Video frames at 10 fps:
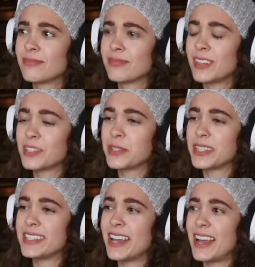That's really
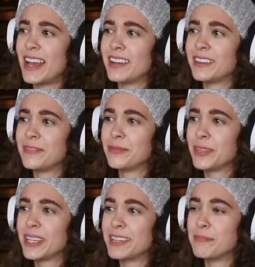sad.
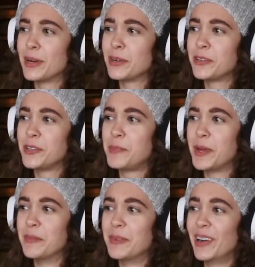We murdered
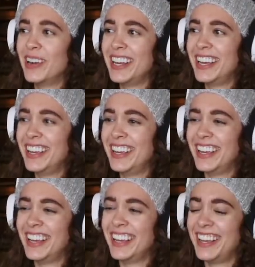Bill
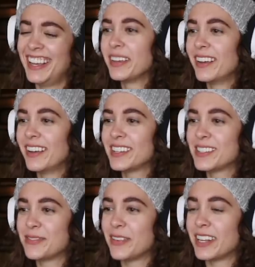Murray. oh,
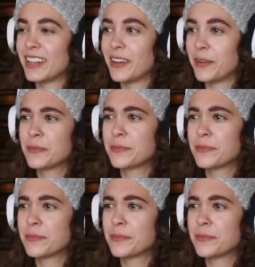it's funny though.